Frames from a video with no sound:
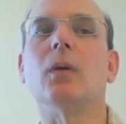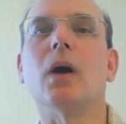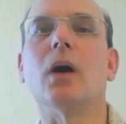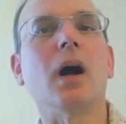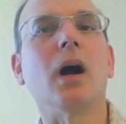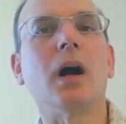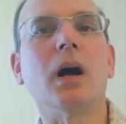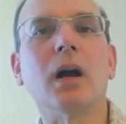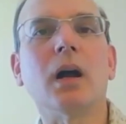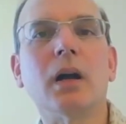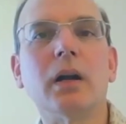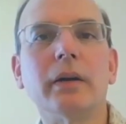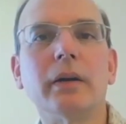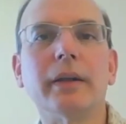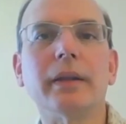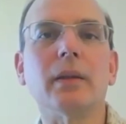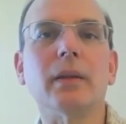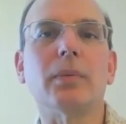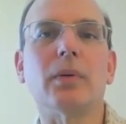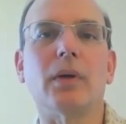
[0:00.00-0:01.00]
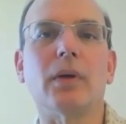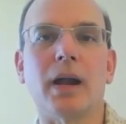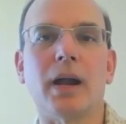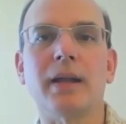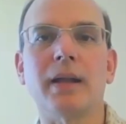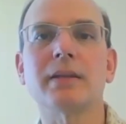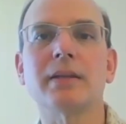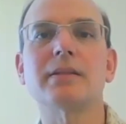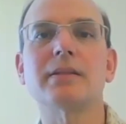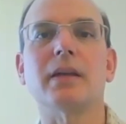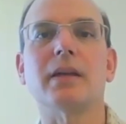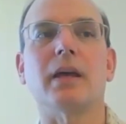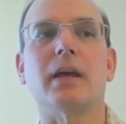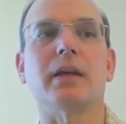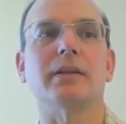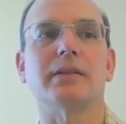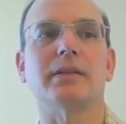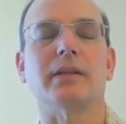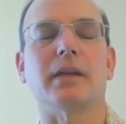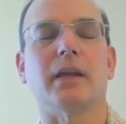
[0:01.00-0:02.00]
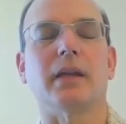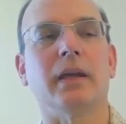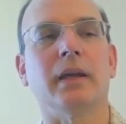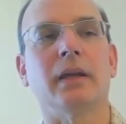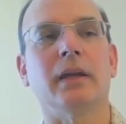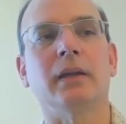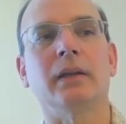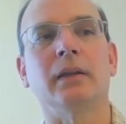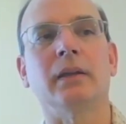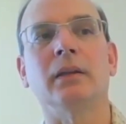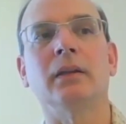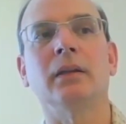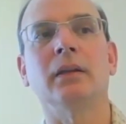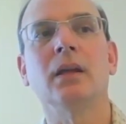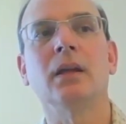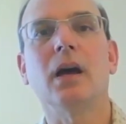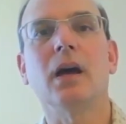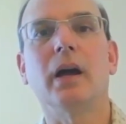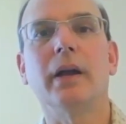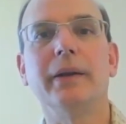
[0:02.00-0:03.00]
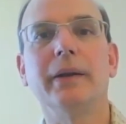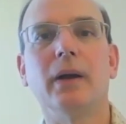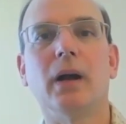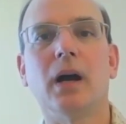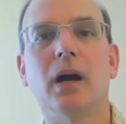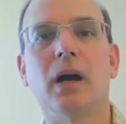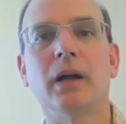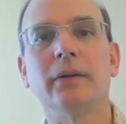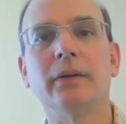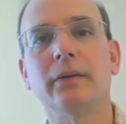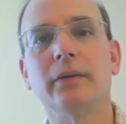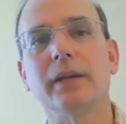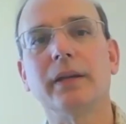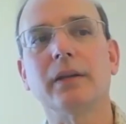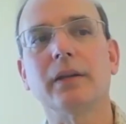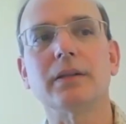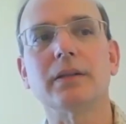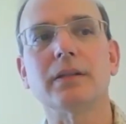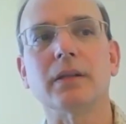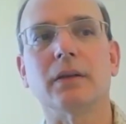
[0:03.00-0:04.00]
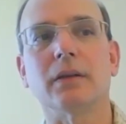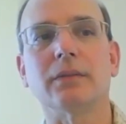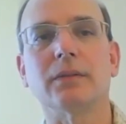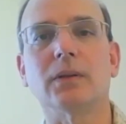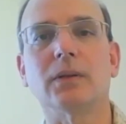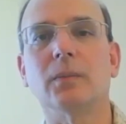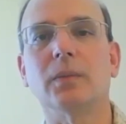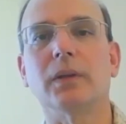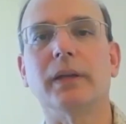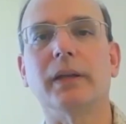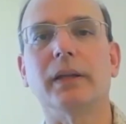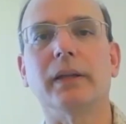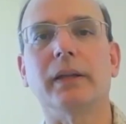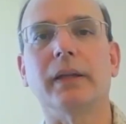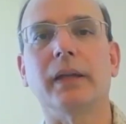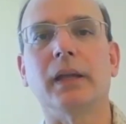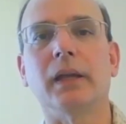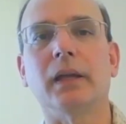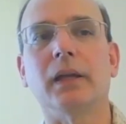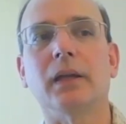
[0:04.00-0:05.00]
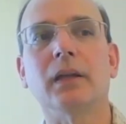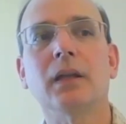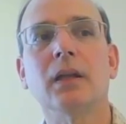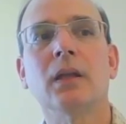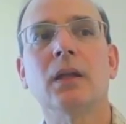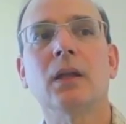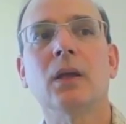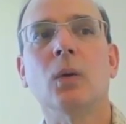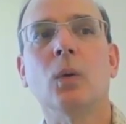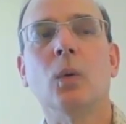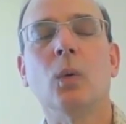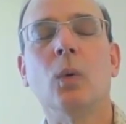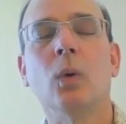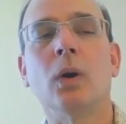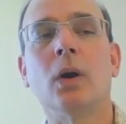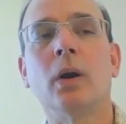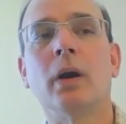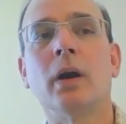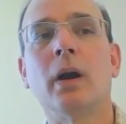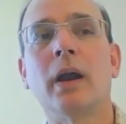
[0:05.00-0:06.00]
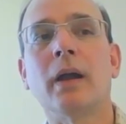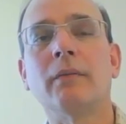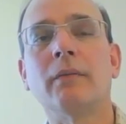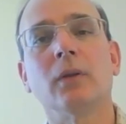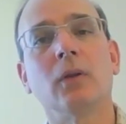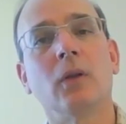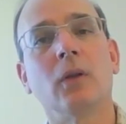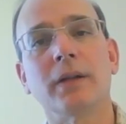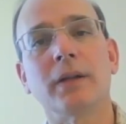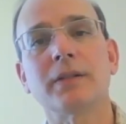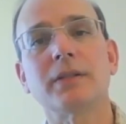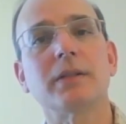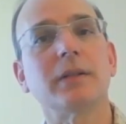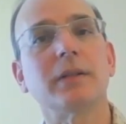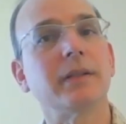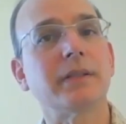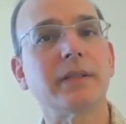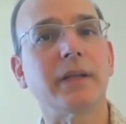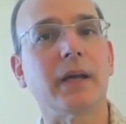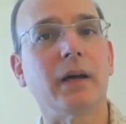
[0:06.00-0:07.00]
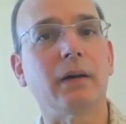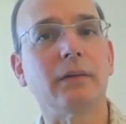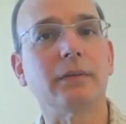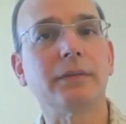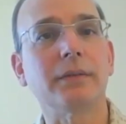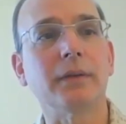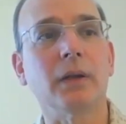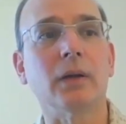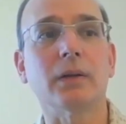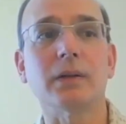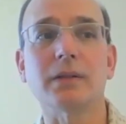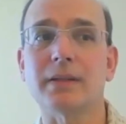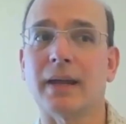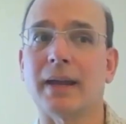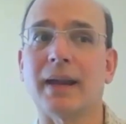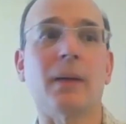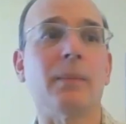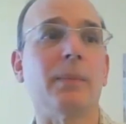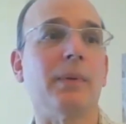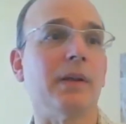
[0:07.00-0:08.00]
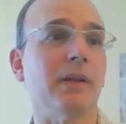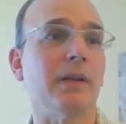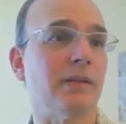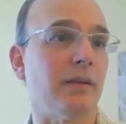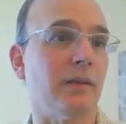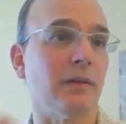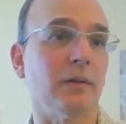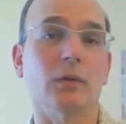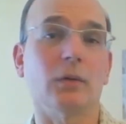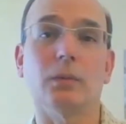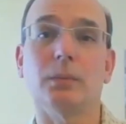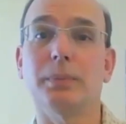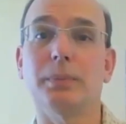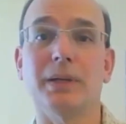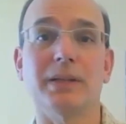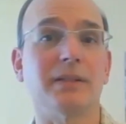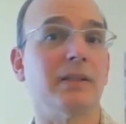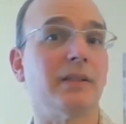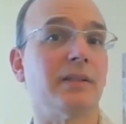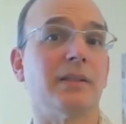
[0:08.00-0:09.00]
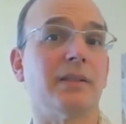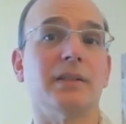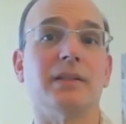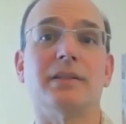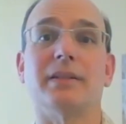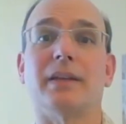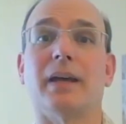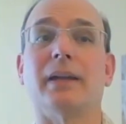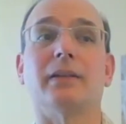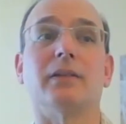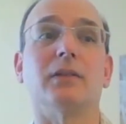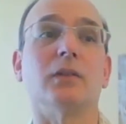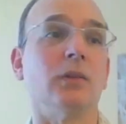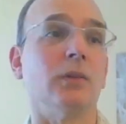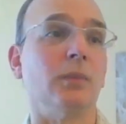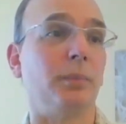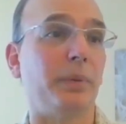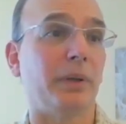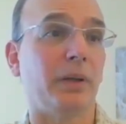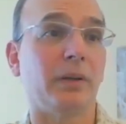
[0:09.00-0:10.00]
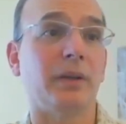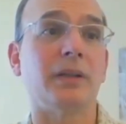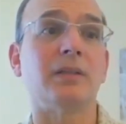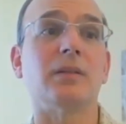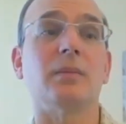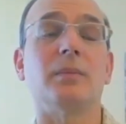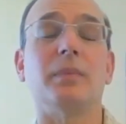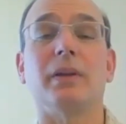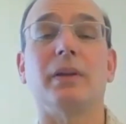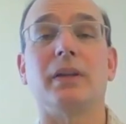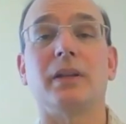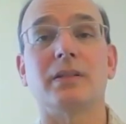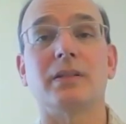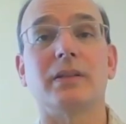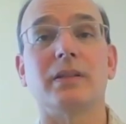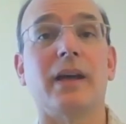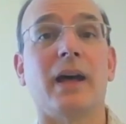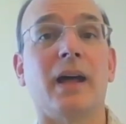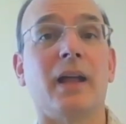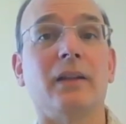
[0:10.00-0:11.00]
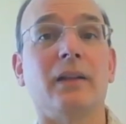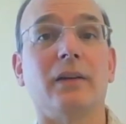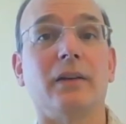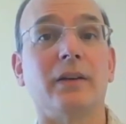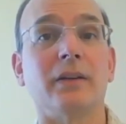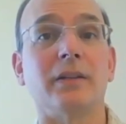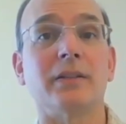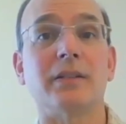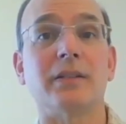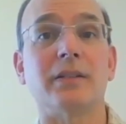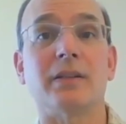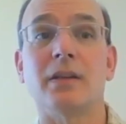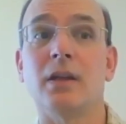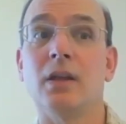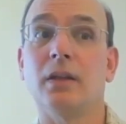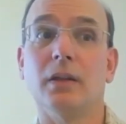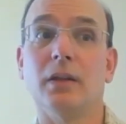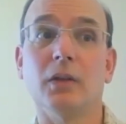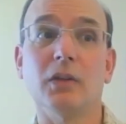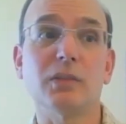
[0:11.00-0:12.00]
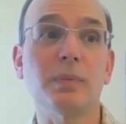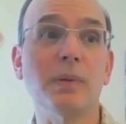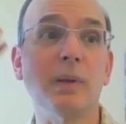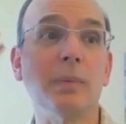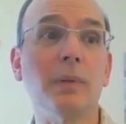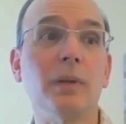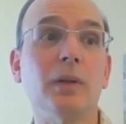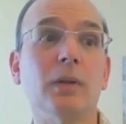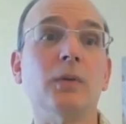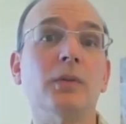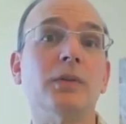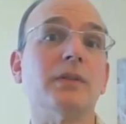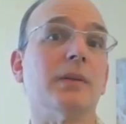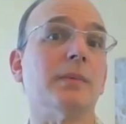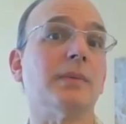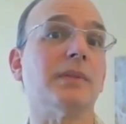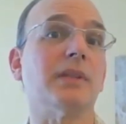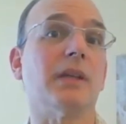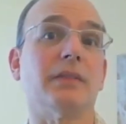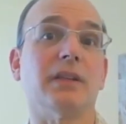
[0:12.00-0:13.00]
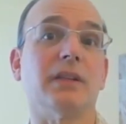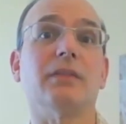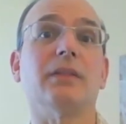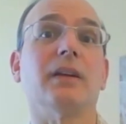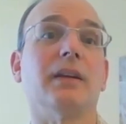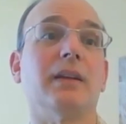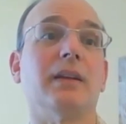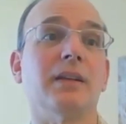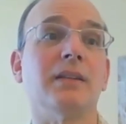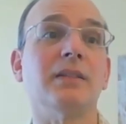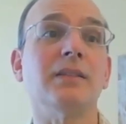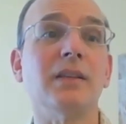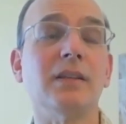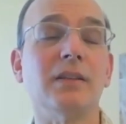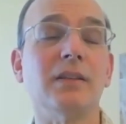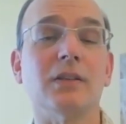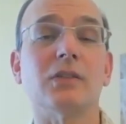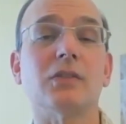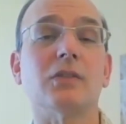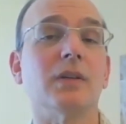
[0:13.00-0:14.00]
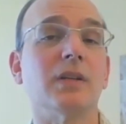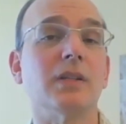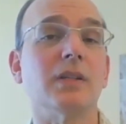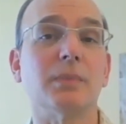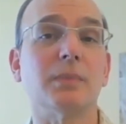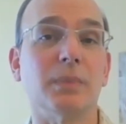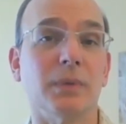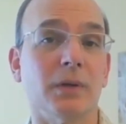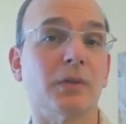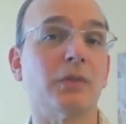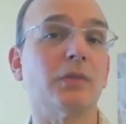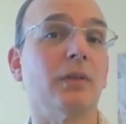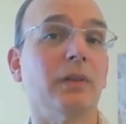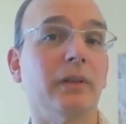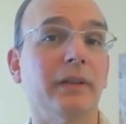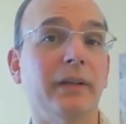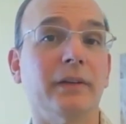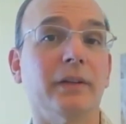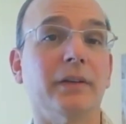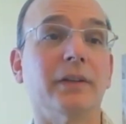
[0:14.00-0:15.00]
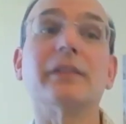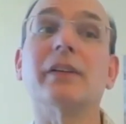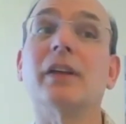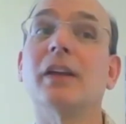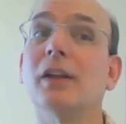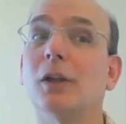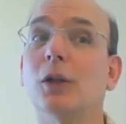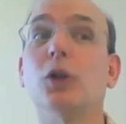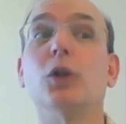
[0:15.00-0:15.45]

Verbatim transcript: of who you are in the mm-hmm. process and are you honoring yourself completely or mm-hmm. have you lost yourself? You know, because that happens yeah. in businesses that do billions and billions of dollars. Yeah. Those people lose themselves. Even in this industry, spiritual leaders